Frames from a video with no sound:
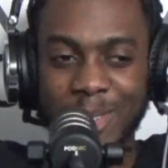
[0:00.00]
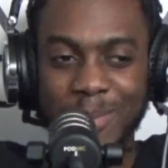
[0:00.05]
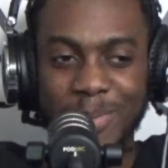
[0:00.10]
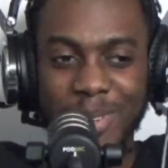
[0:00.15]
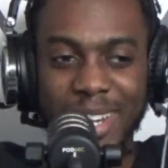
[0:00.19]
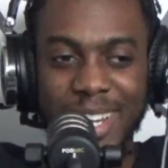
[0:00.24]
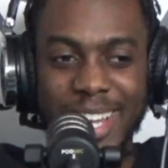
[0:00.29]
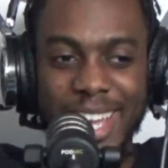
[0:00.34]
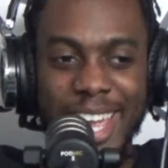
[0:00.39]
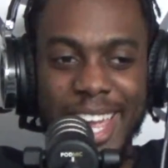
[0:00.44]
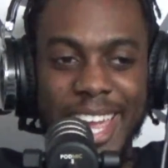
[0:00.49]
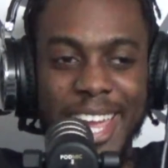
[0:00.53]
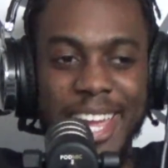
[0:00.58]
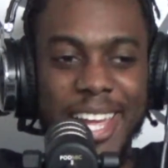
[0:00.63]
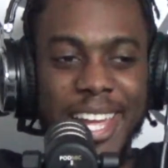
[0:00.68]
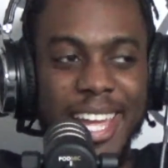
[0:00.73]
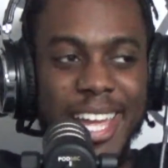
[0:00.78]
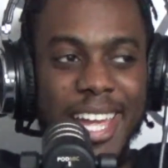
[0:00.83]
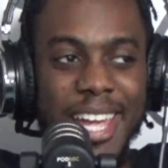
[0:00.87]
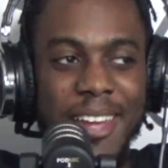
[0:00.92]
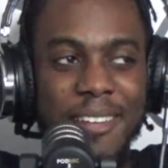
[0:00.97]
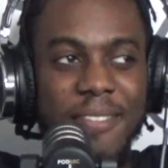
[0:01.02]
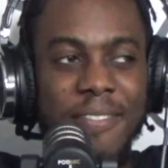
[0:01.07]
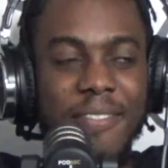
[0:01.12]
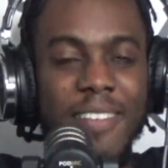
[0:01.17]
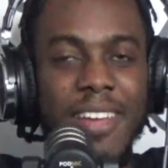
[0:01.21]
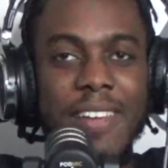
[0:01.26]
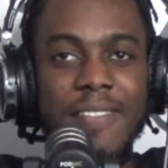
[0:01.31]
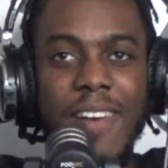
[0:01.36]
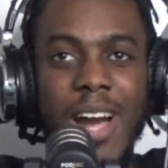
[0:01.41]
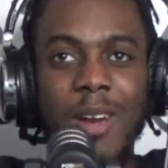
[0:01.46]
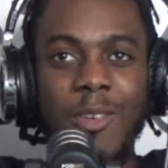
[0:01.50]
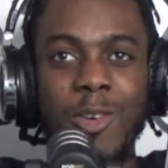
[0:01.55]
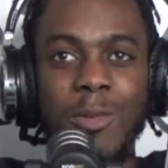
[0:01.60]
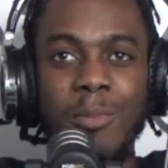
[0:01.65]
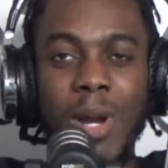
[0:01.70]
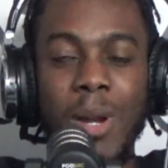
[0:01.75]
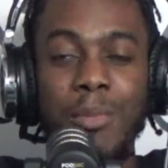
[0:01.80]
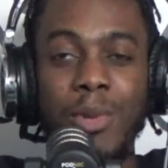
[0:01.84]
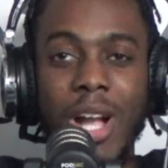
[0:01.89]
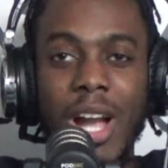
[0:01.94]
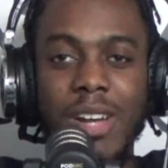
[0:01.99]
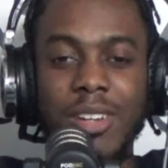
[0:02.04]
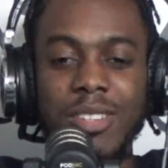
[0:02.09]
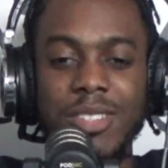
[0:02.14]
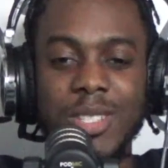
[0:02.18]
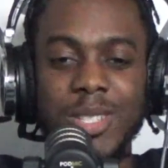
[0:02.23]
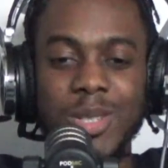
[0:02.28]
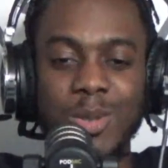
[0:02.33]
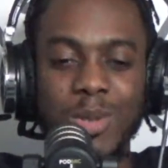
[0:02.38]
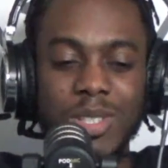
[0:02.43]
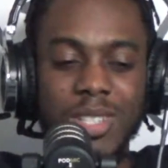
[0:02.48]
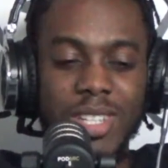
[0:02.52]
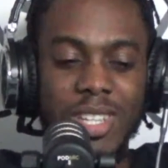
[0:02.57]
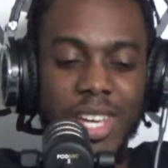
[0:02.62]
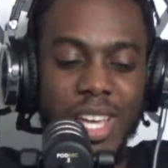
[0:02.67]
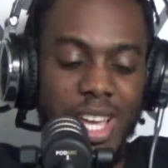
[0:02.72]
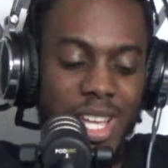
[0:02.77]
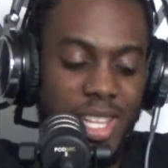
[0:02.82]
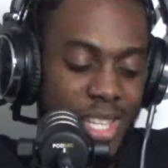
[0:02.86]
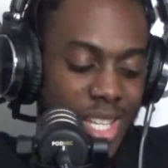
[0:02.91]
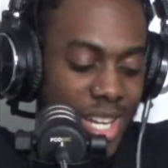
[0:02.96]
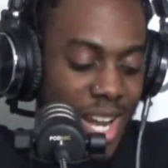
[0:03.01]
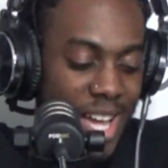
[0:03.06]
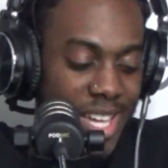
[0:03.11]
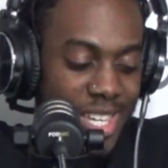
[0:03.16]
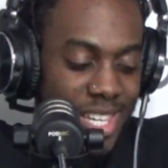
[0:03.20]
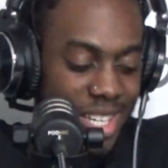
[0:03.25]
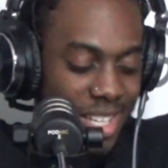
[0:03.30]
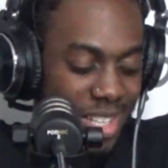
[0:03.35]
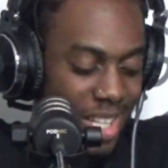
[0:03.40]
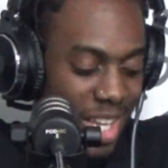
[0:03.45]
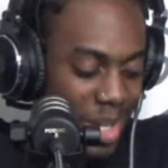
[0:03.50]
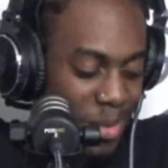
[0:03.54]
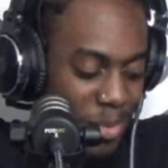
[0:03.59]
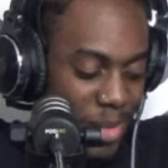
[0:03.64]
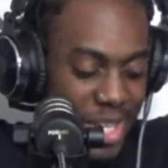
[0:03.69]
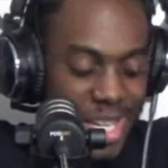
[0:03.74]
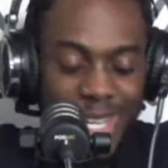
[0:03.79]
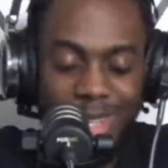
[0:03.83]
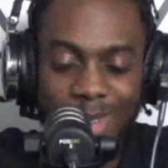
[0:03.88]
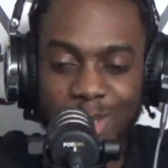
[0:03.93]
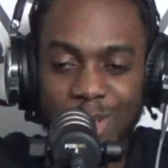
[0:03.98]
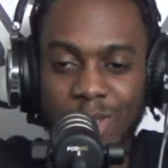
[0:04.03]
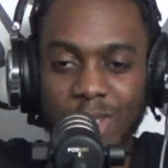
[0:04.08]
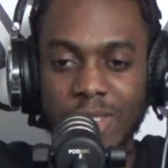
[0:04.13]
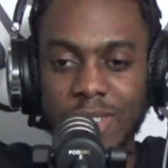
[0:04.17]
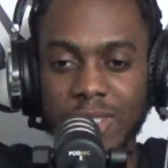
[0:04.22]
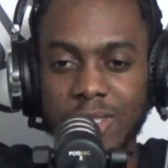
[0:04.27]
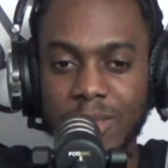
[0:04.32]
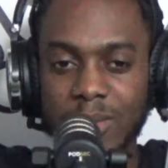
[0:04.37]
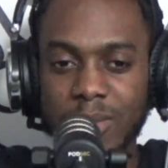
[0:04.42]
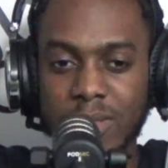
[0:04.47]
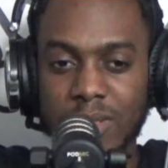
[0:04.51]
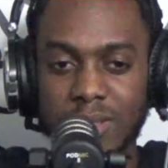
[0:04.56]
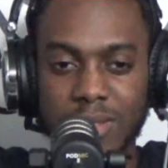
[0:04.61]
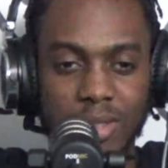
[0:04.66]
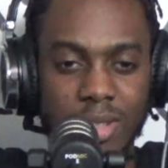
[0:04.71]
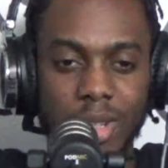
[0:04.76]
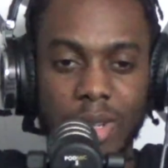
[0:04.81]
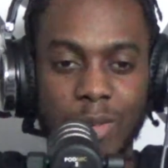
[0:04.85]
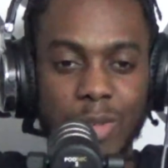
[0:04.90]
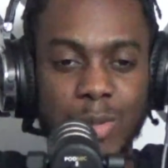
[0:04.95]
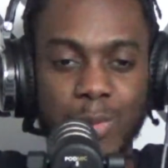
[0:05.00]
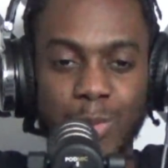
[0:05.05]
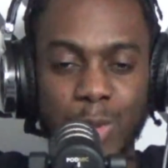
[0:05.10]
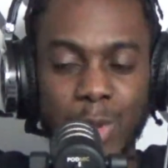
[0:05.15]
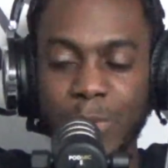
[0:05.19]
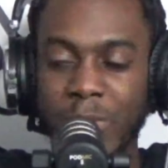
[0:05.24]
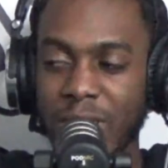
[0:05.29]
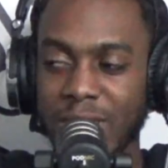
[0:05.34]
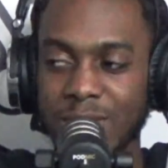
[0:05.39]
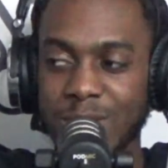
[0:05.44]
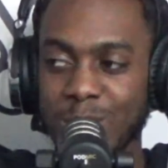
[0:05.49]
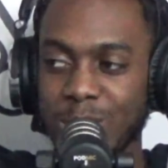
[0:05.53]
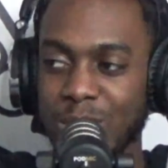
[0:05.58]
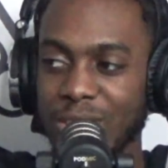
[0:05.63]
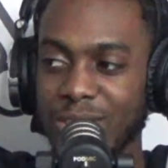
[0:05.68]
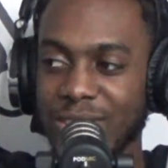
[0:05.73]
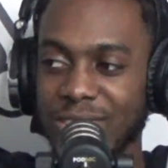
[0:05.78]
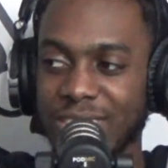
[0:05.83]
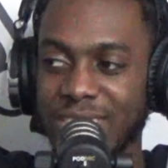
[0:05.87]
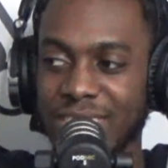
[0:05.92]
But if I remember how to do it, and then I get like mechanical arms, we're back to work.